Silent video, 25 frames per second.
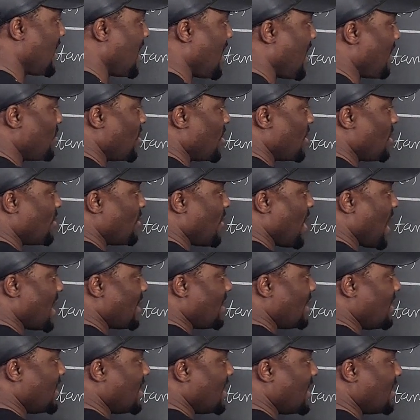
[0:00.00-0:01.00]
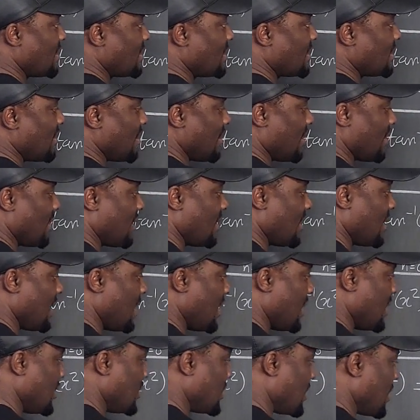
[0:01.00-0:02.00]
I'm going to write this.
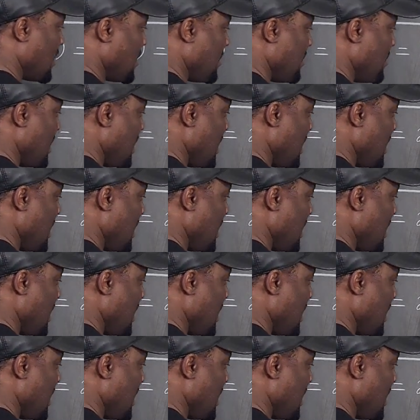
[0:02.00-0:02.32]
It's going to be